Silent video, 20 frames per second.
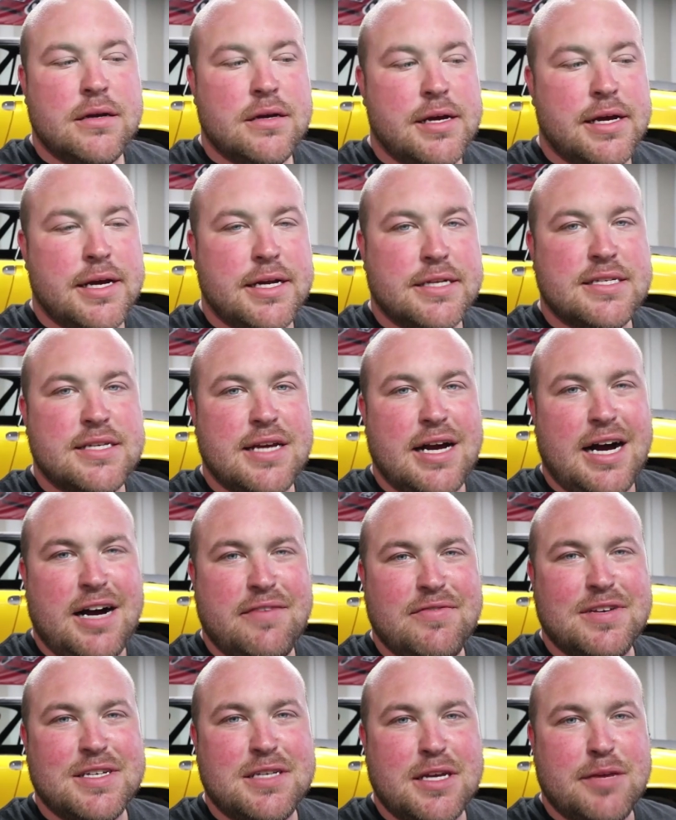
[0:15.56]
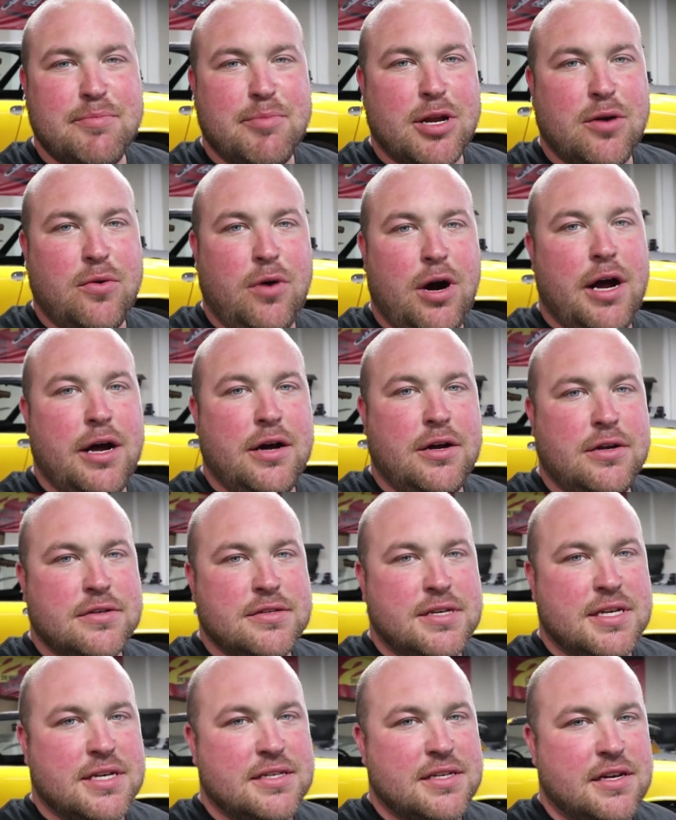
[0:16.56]
It's obviously been a while
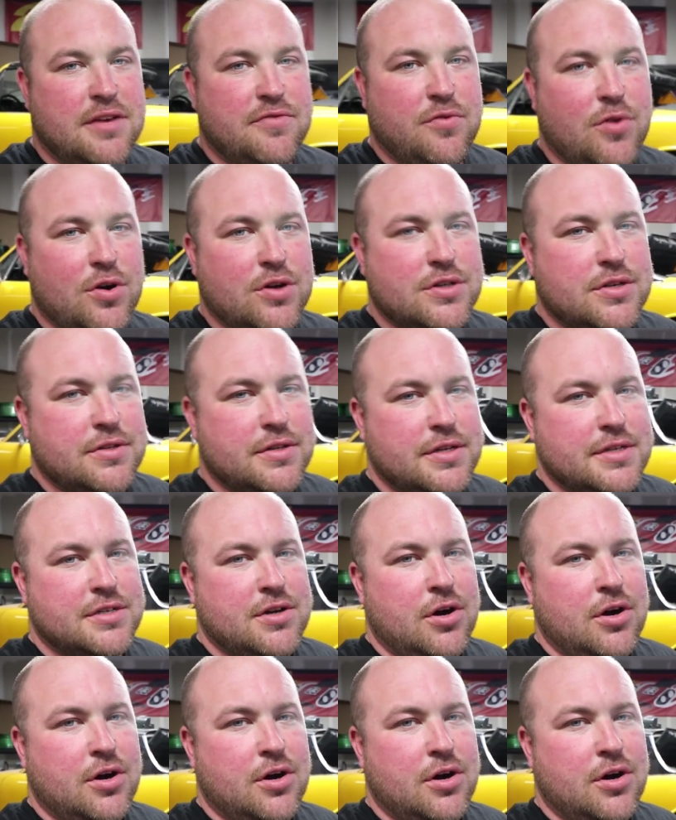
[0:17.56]
since I've worked on this